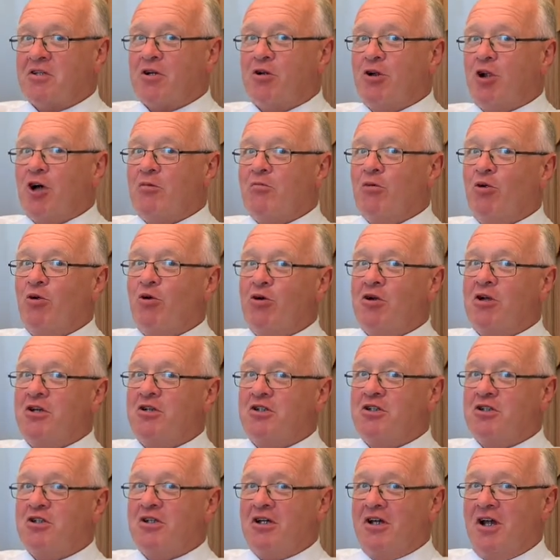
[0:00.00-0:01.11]
global
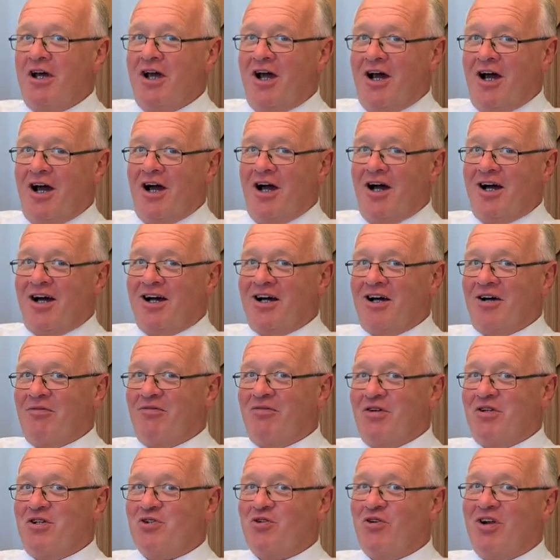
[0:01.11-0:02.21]
audience
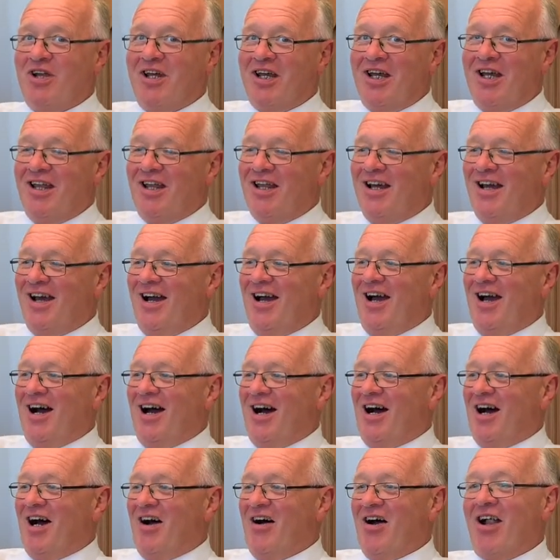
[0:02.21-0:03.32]
for joining in,
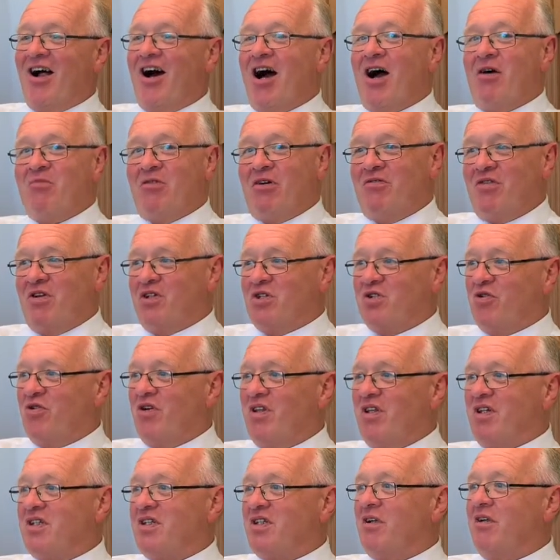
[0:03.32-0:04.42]
and I hope you've enjoyed
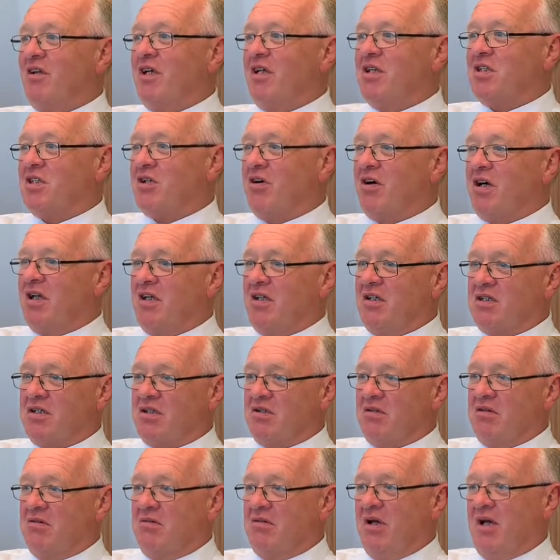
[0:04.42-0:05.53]
this little insight
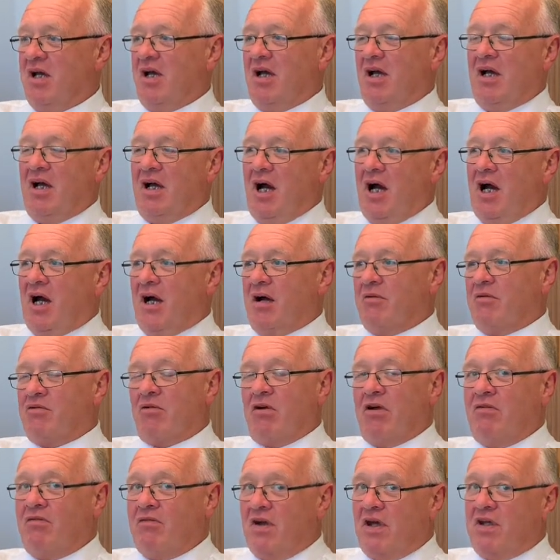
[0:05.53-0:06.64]
into
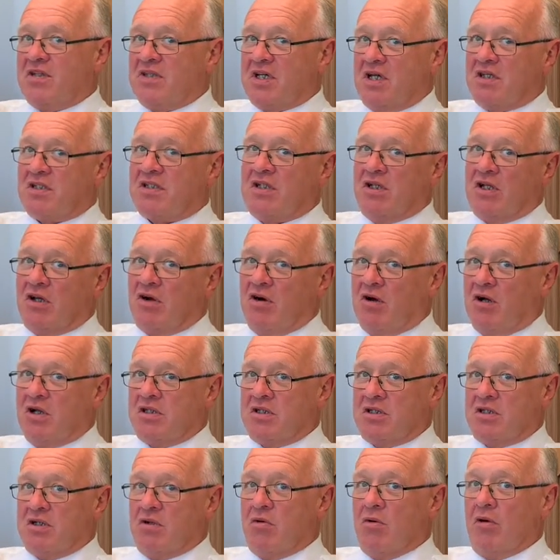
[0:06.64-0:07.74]
3 fantastic
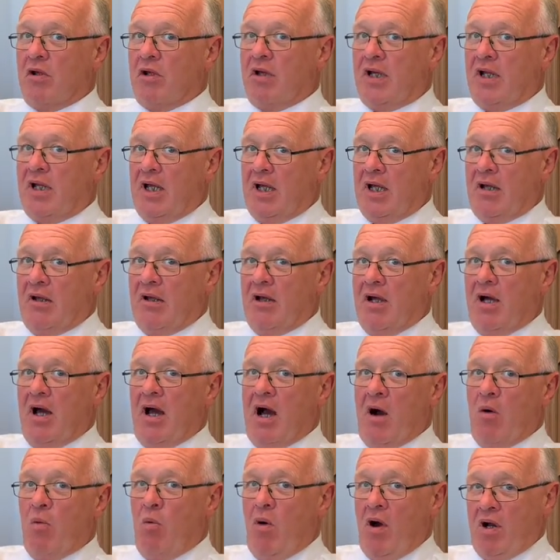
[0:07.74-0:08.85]
guys who are leading
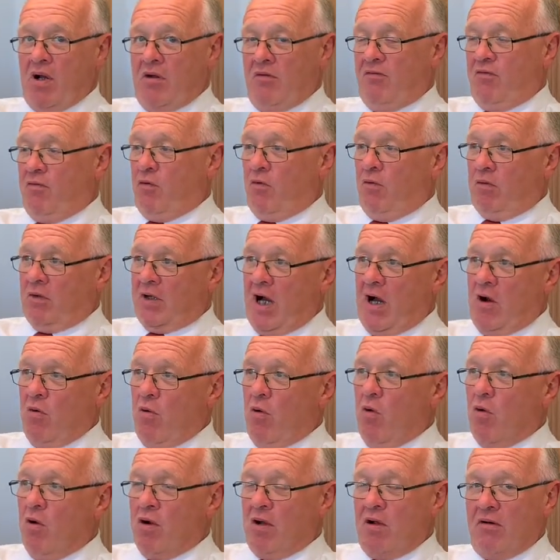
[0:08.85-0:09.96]
a wonderful
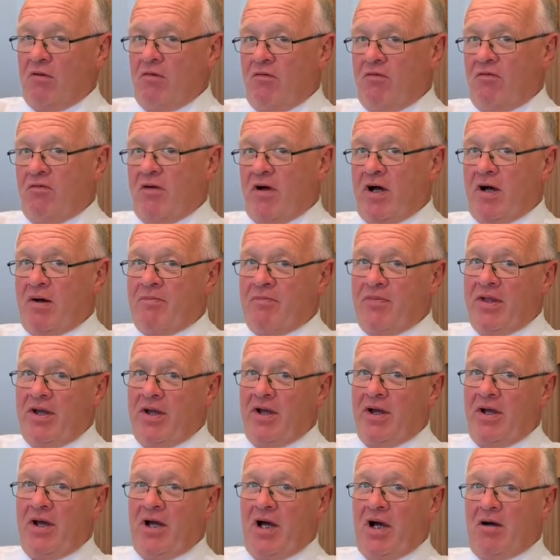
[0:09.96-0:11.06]
cohort of
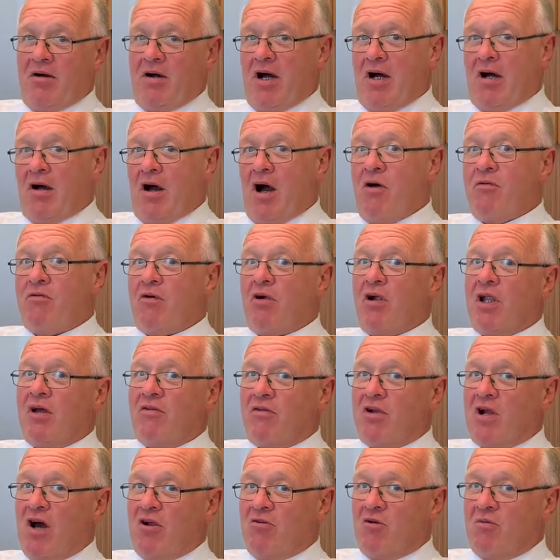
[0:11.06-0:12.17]
over
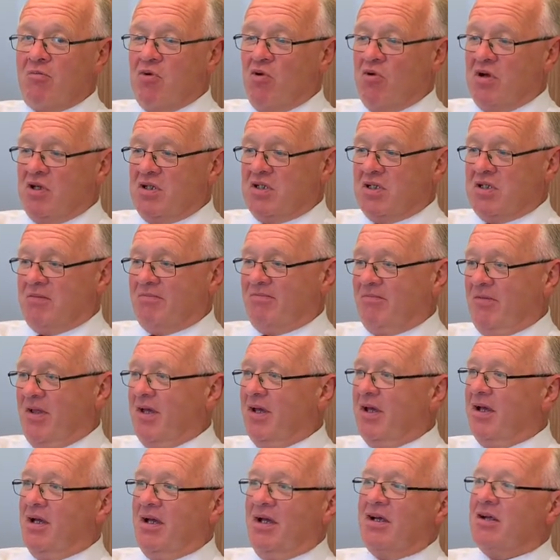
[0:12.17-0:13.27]
1,100 boys.
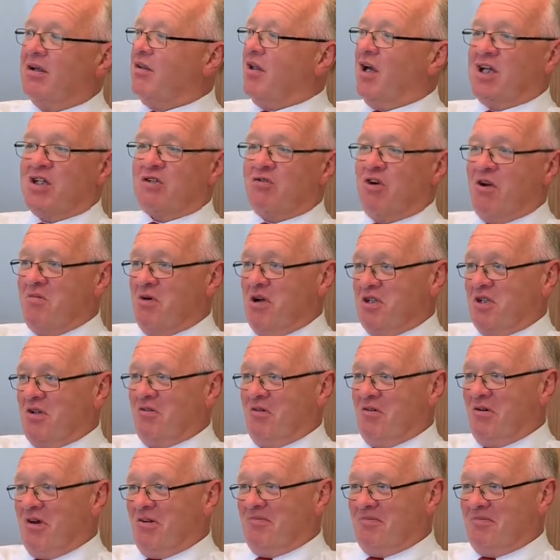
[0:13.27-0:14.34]
Thanks very much, everyone.